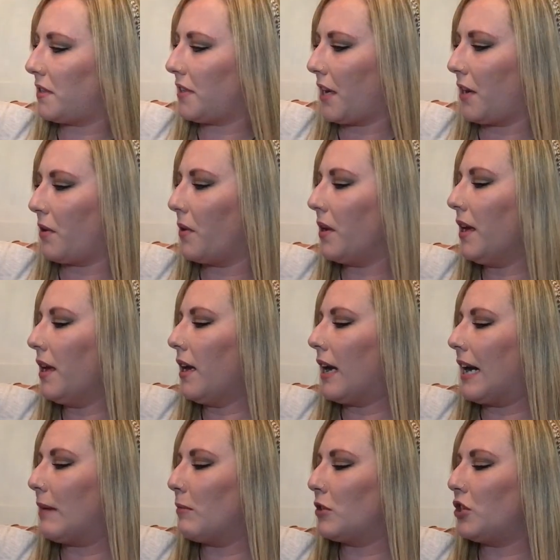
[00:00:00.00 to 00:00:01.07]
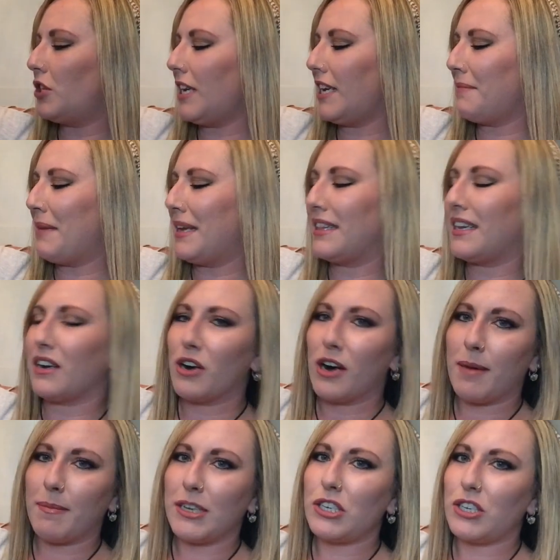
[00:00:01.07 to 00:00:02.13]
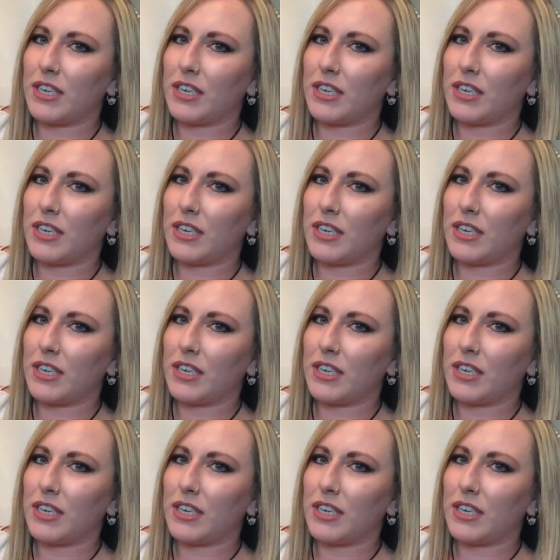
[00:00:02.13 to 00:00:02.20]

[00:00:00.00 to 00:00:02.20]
So uh, when she had made that comment,